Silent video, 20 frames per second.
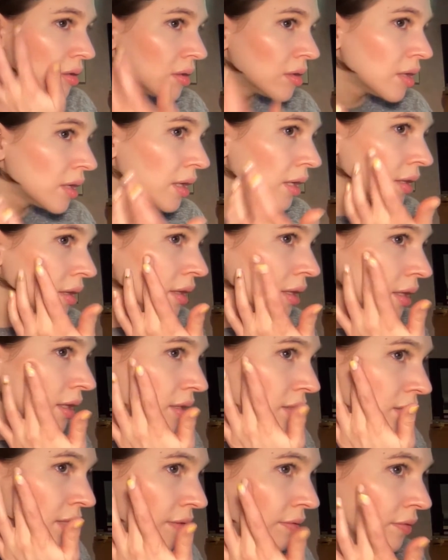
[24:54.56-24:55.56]
And I think it
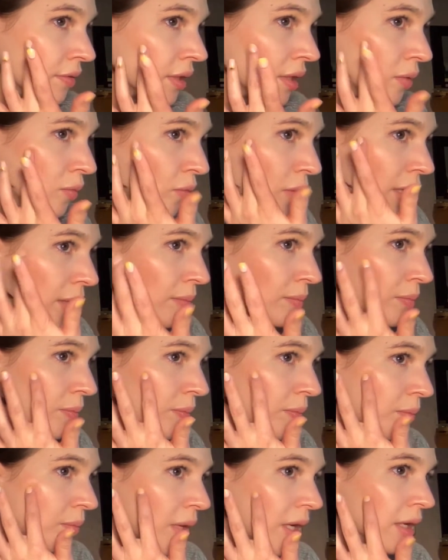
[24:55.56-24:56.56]
definitely went
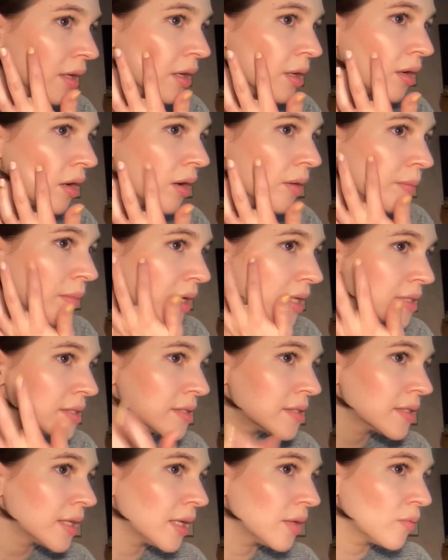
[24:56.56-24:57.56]
better on my
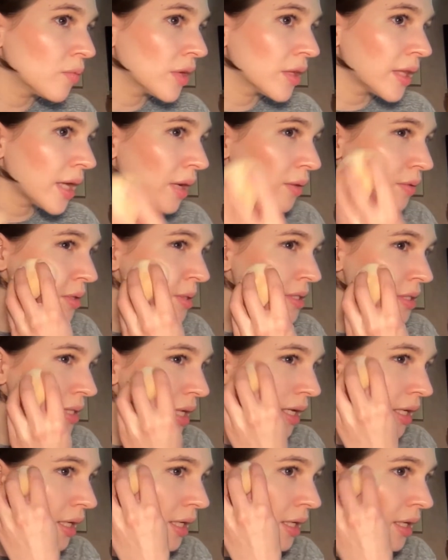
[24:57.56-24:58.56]
skin without
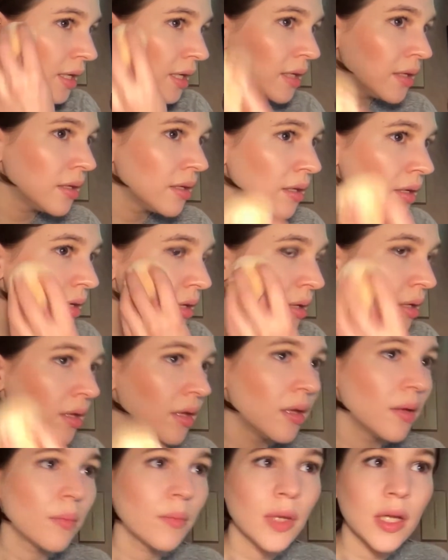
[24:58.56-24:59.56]
setting it,
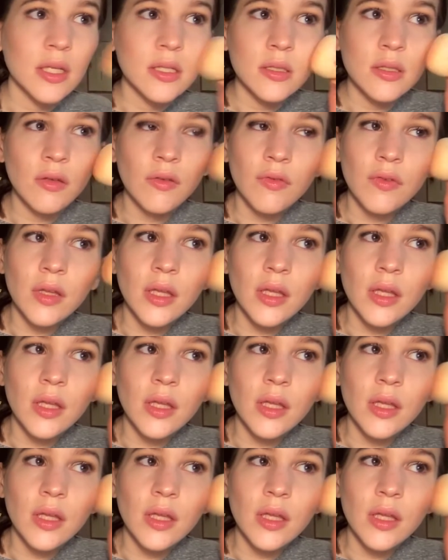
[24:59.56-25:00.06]
but I still feel